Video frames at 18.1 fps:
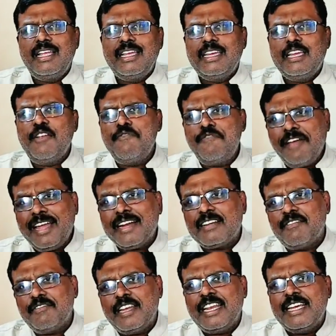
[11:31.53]
In
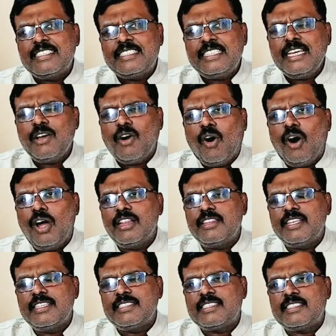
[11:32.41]
fact, when I see all
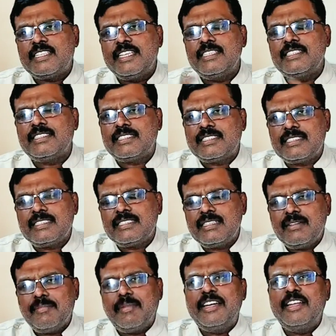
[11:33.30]
these things,
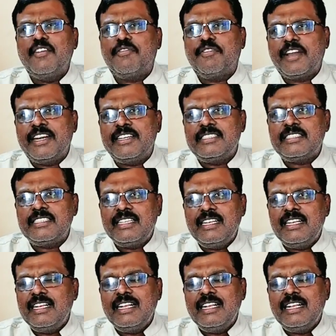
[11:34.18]
my dear friends,